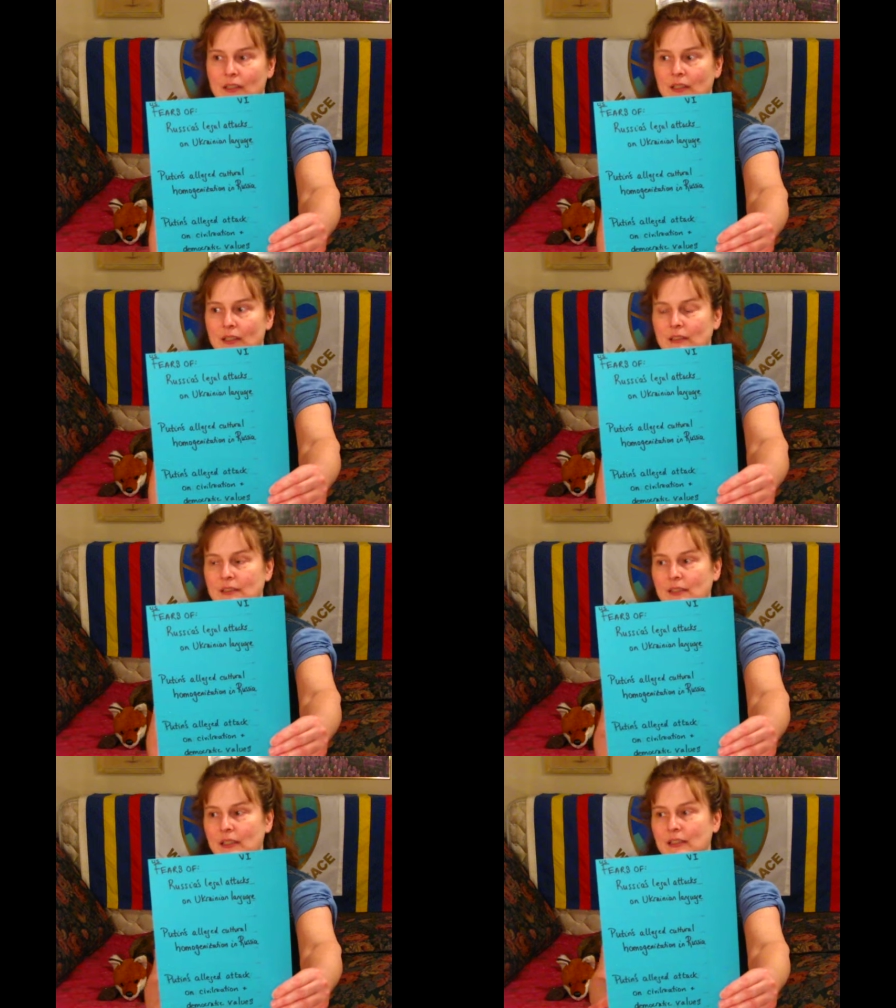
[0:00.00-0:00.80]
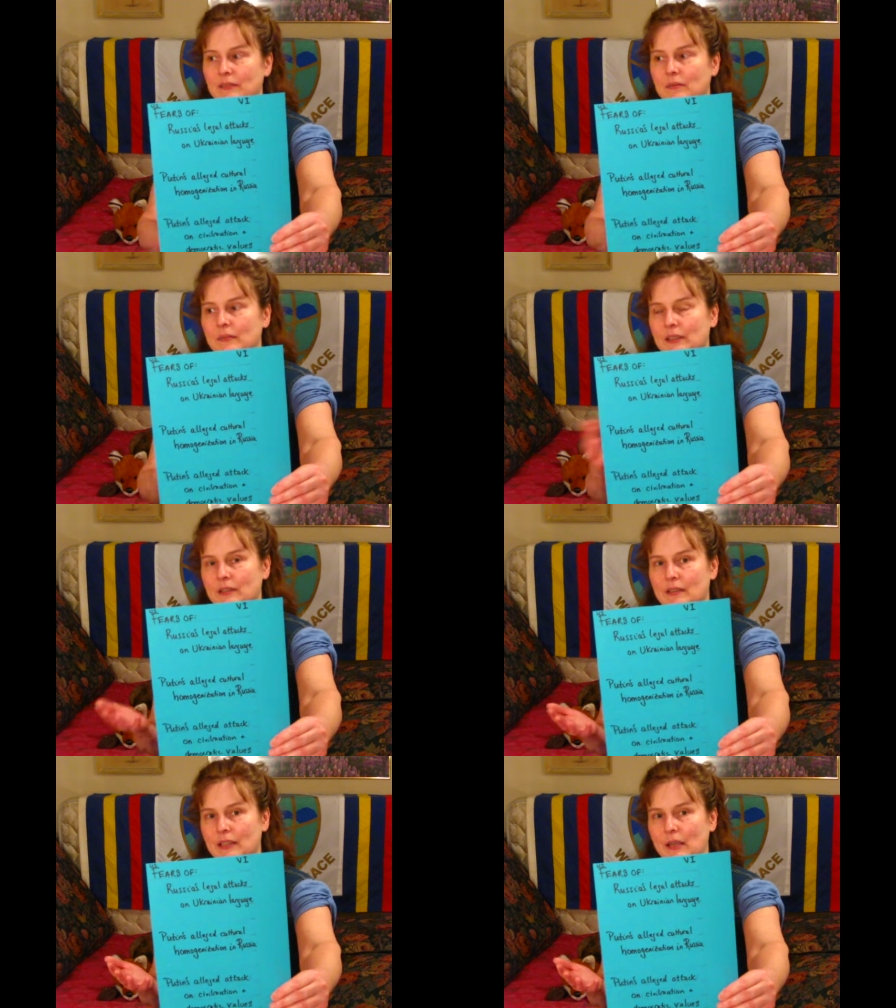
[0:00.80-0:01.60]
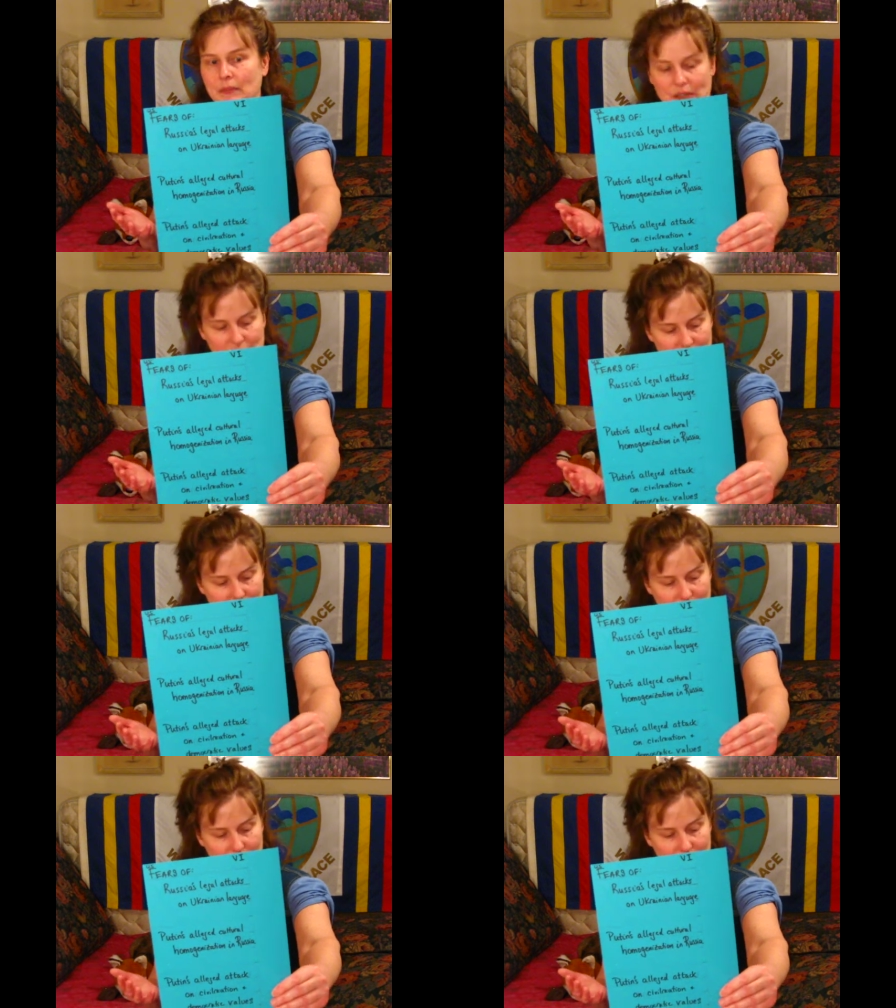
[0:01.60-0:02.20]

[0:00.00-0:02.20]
And it's kind of a mirror image of